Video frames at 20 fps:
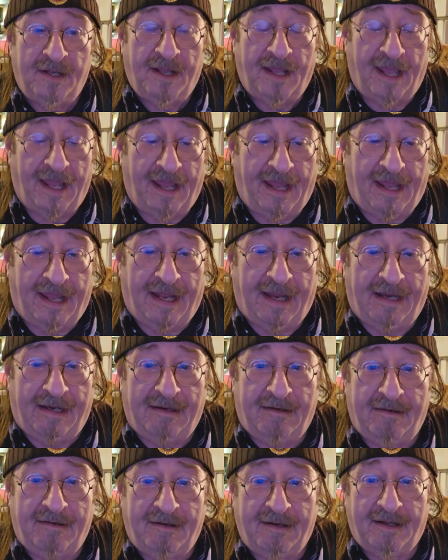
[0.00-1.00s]

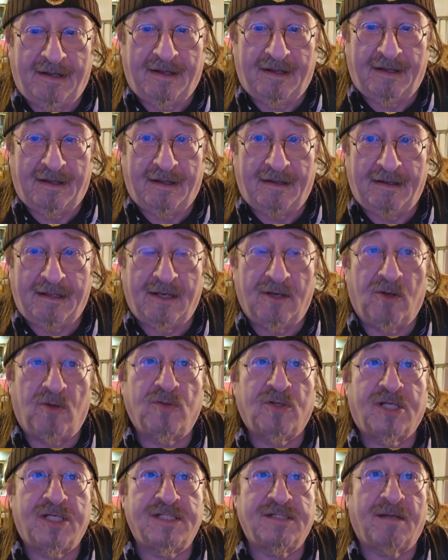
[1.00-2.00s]
And, you
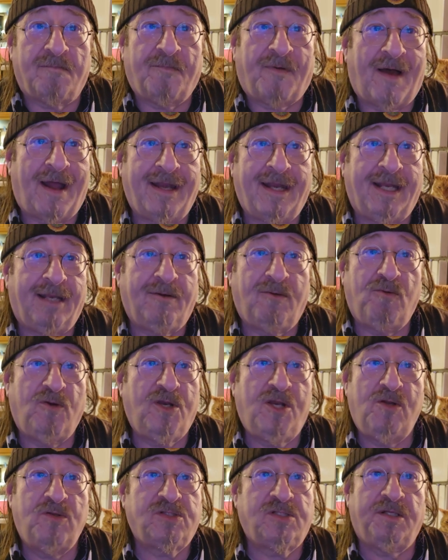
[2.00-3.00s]
know, because I'm
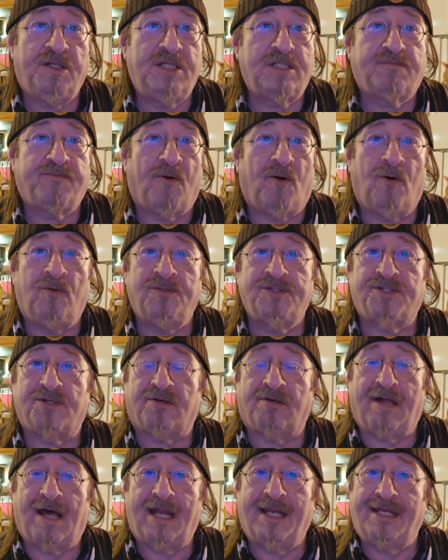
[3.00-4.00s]
finding using these phones
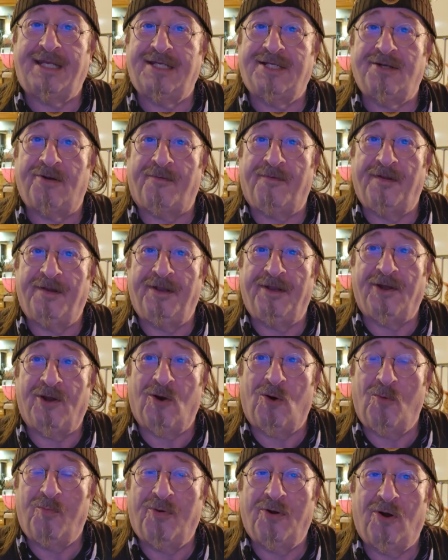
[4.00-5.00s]
are a lot easier than the
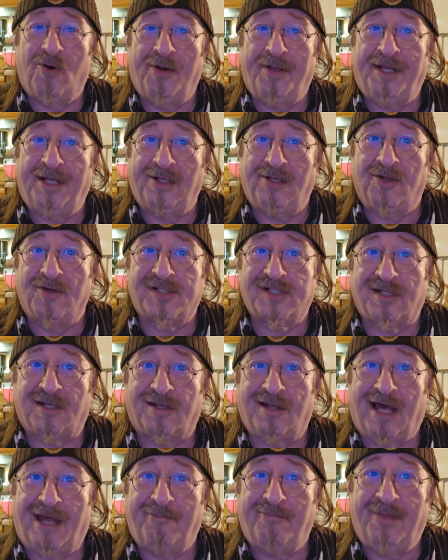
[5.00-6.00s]
GoPro, and it looks a
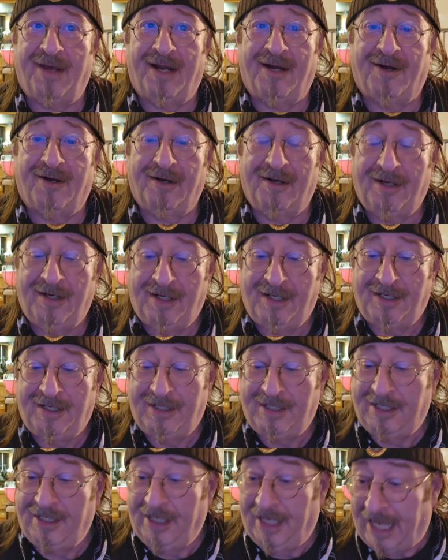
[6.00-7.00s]
lot better.
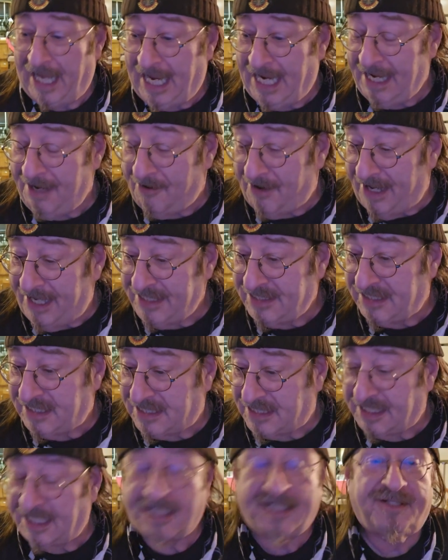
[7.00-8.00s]
Anyways,
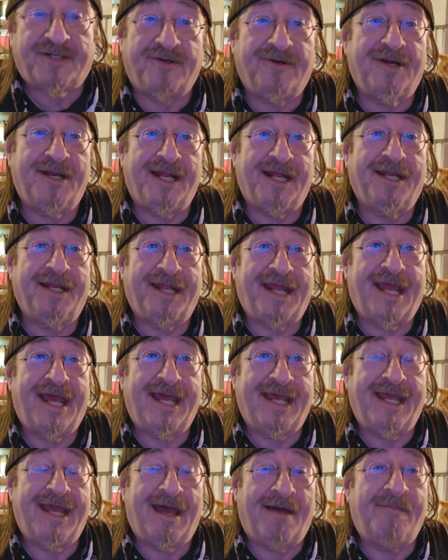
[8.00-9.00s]
it's 6:30 in the
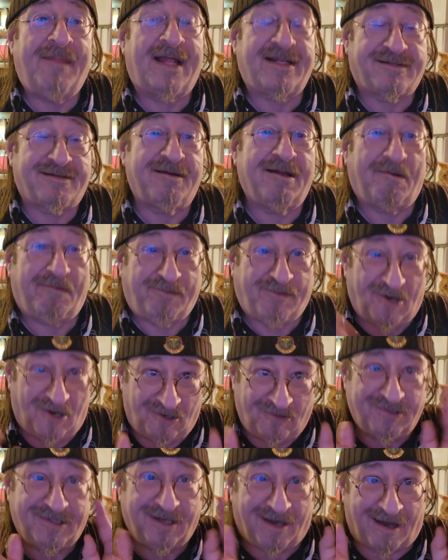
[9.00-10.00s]
a.m. That's enough
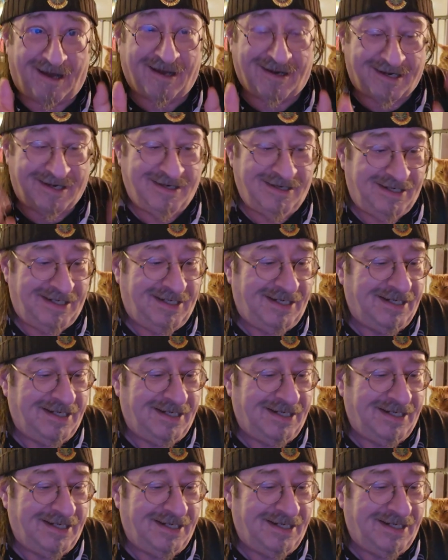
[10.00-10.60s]
phone talk.